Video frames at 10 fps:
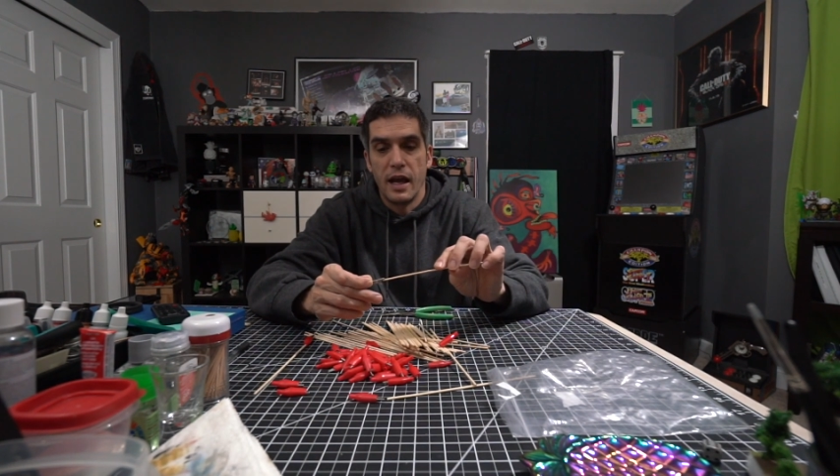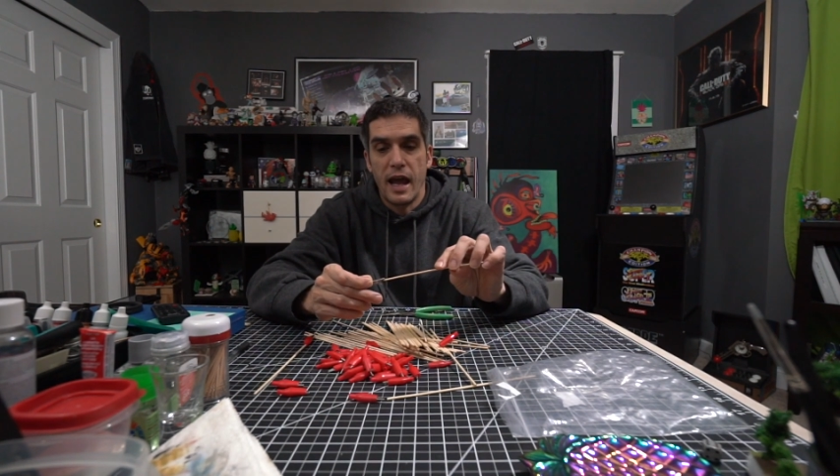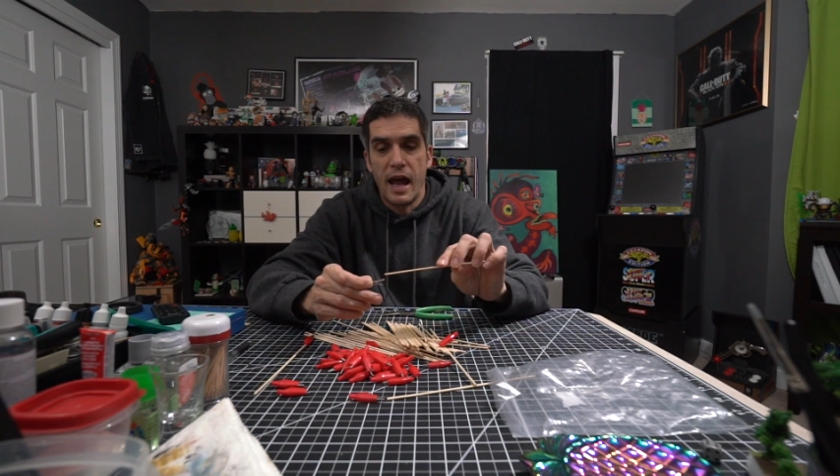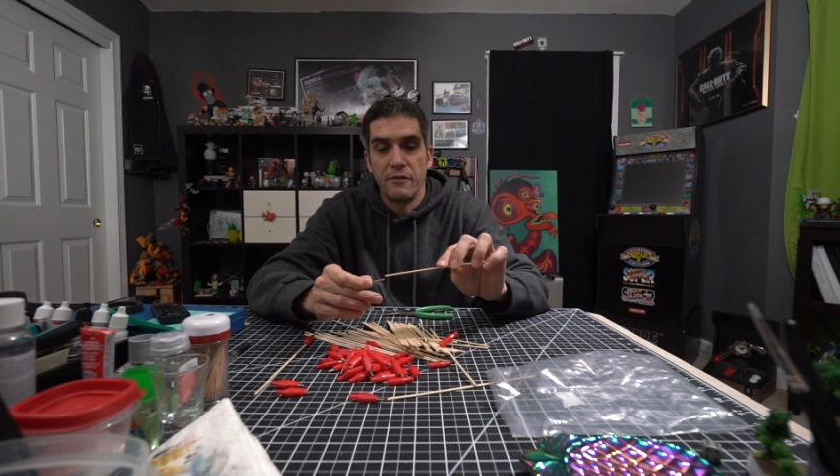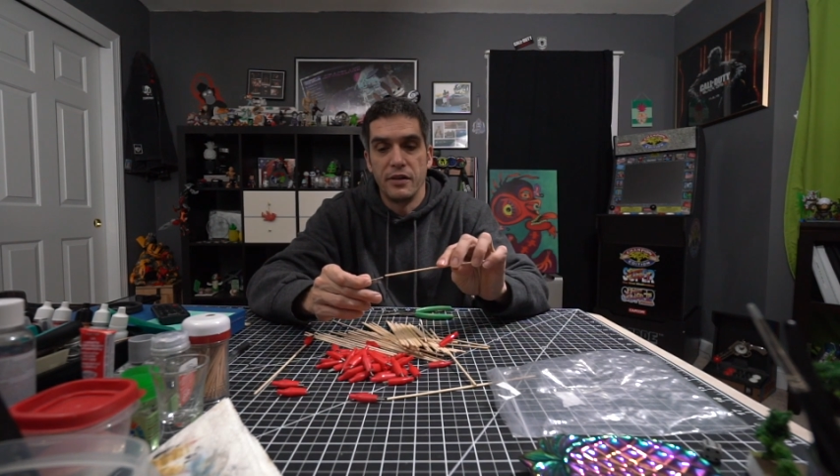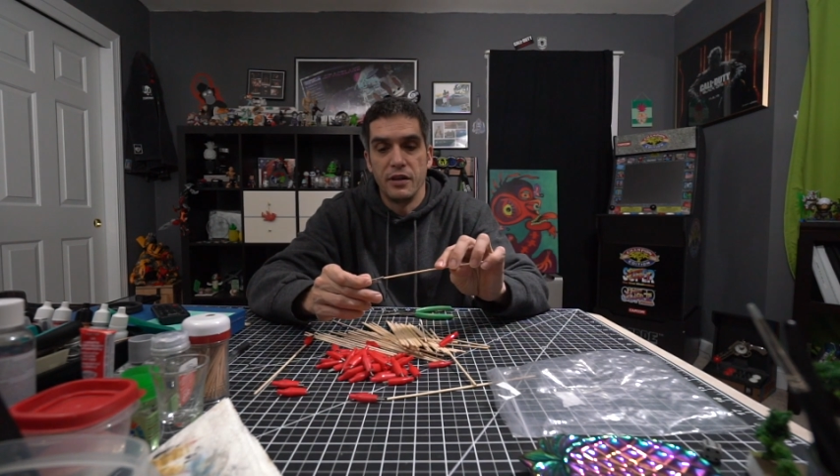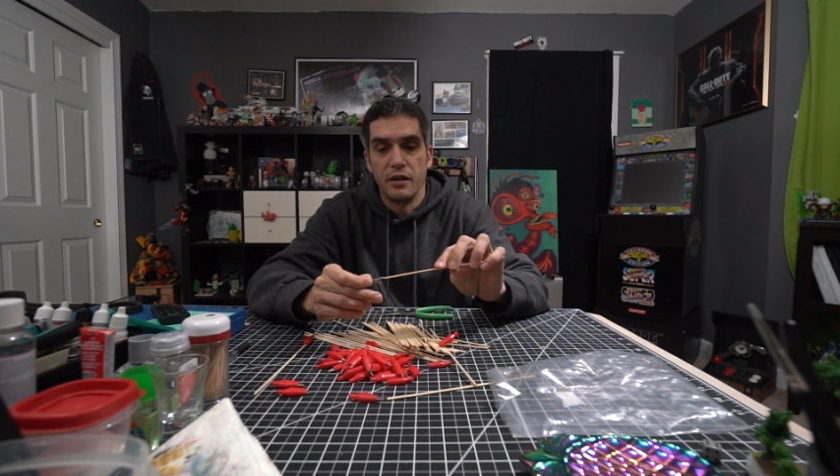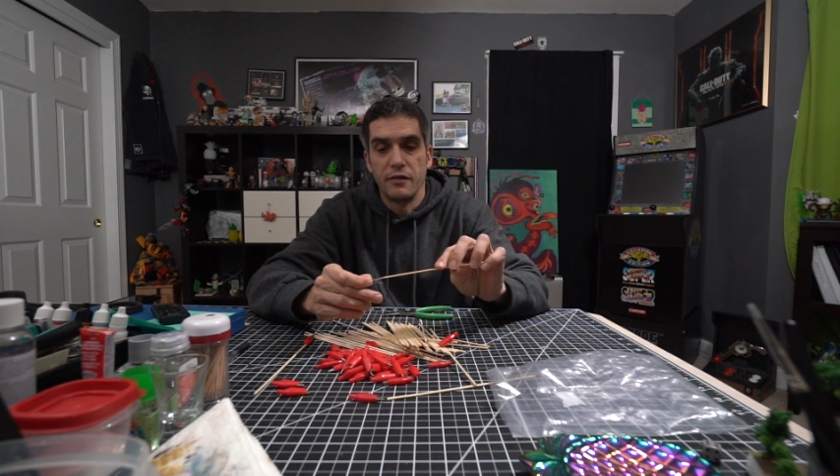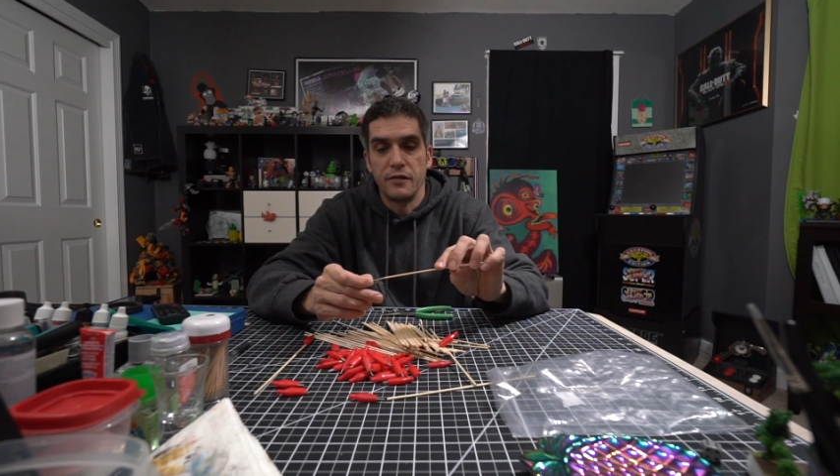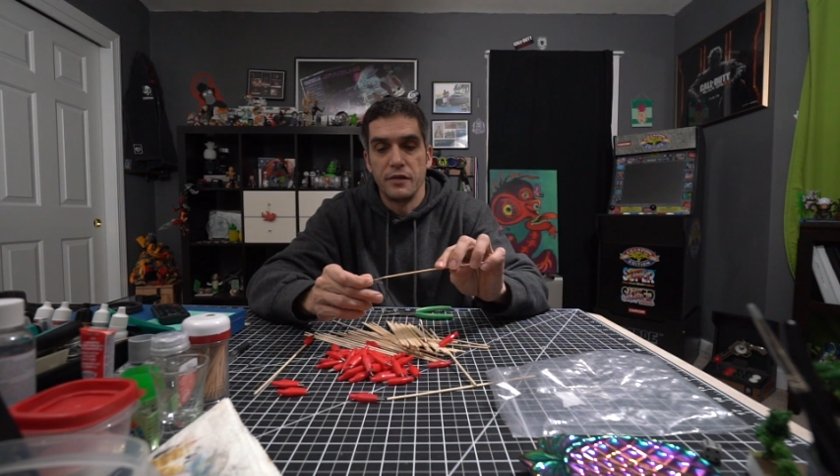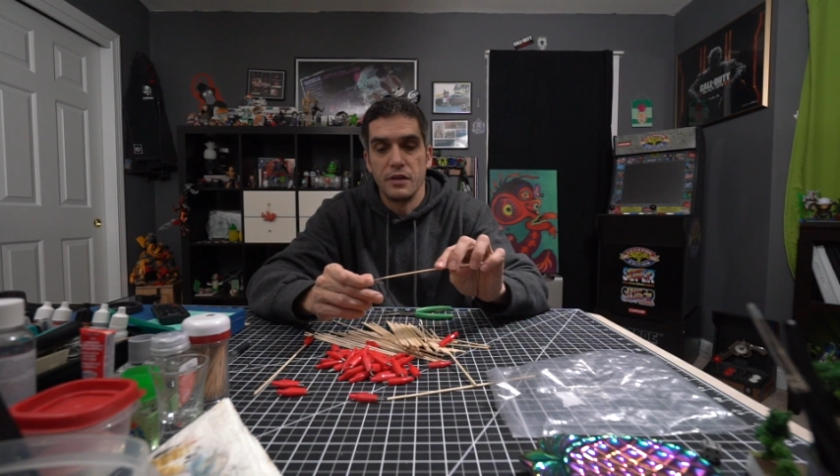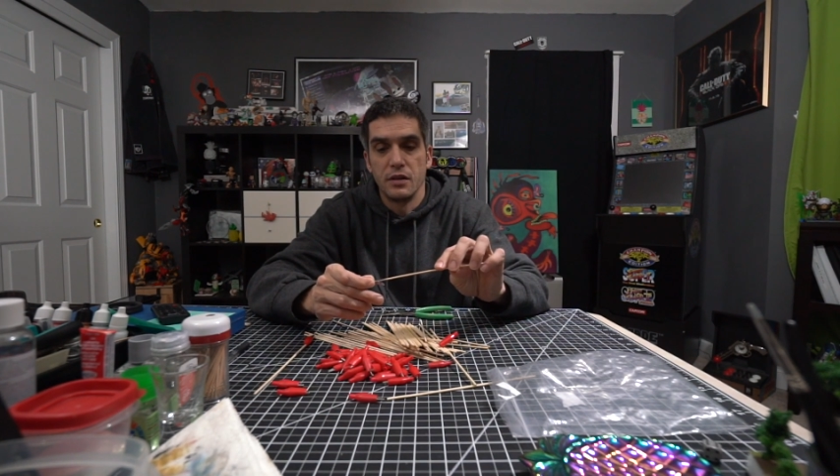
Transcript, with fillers: have enough